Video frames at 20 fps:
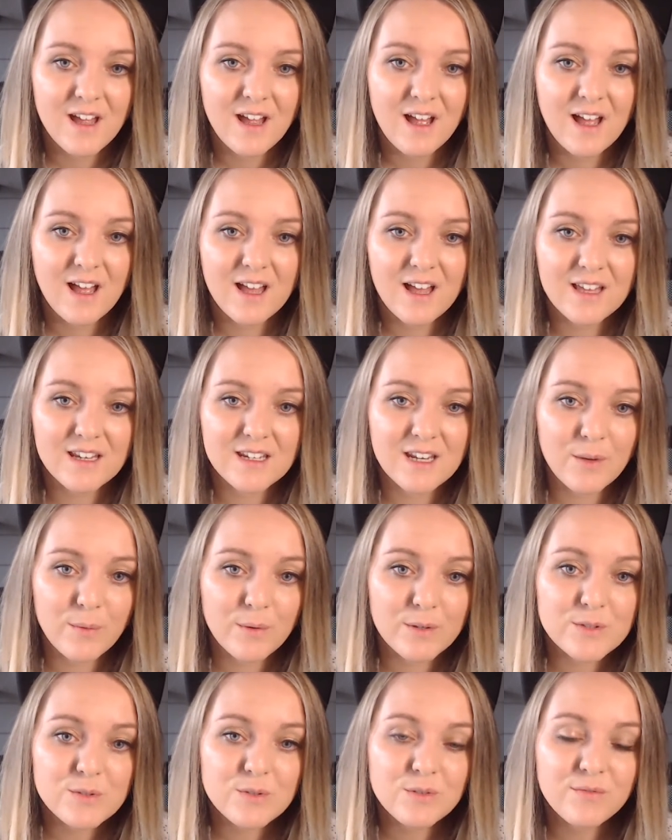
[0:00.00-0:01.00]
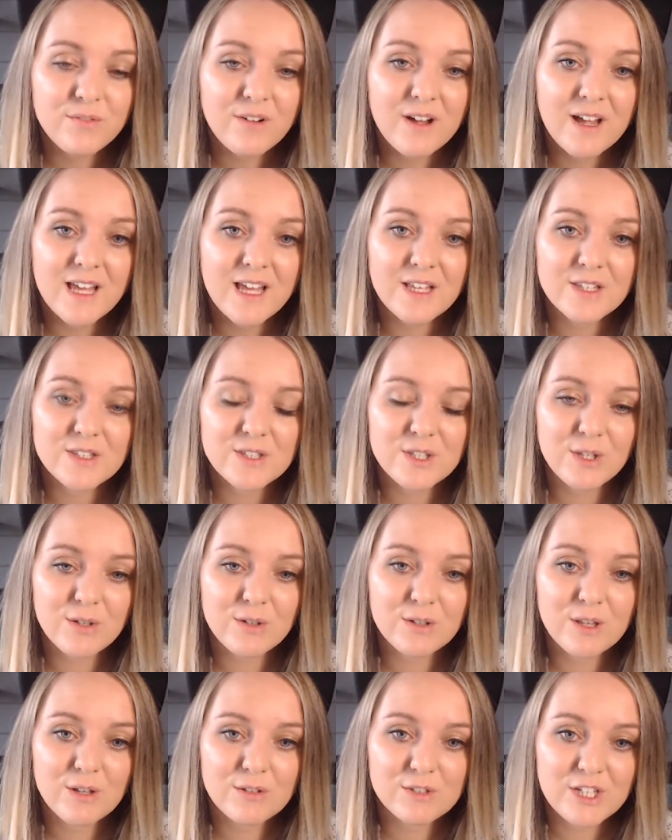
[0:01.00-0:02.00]
And I want to invite you to
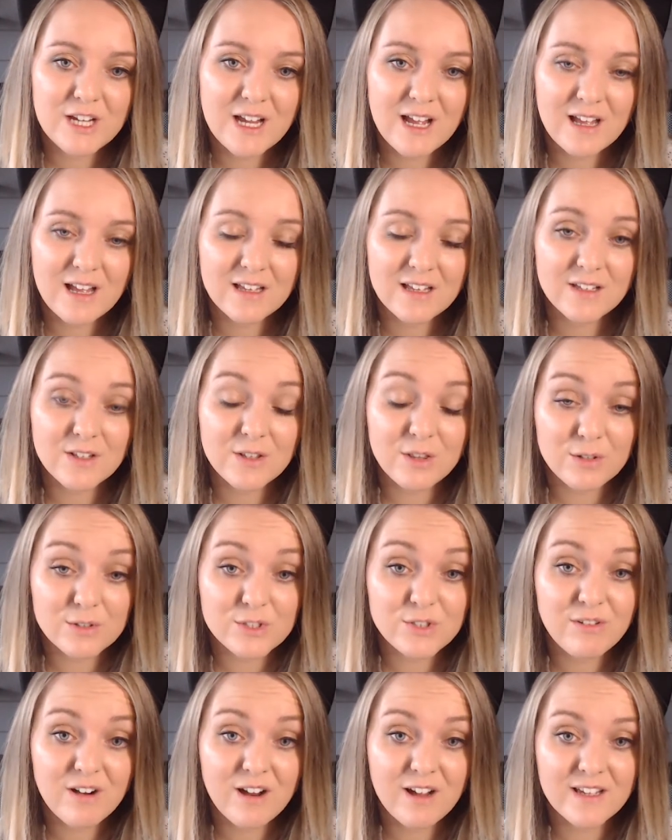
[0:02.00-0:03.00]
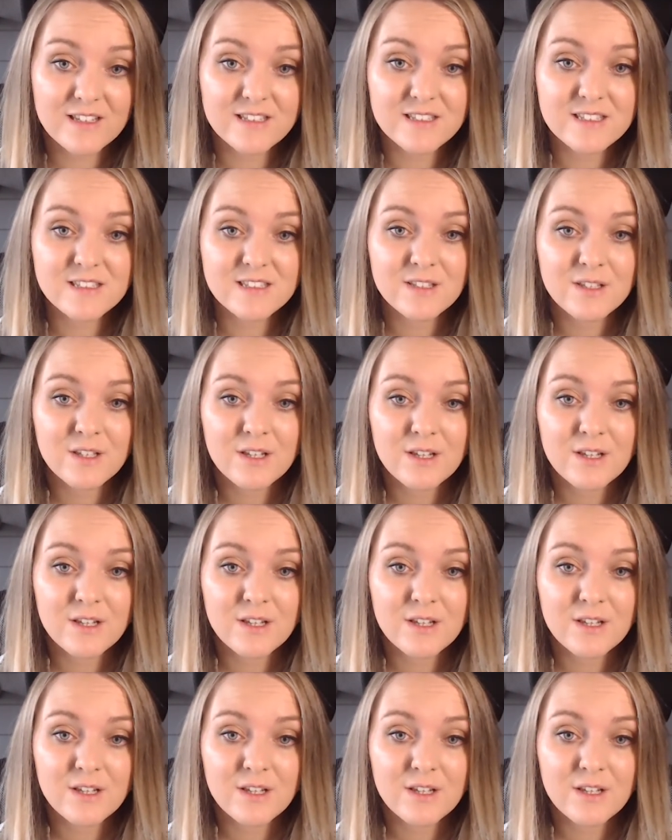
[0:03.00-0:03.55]
close your eyes,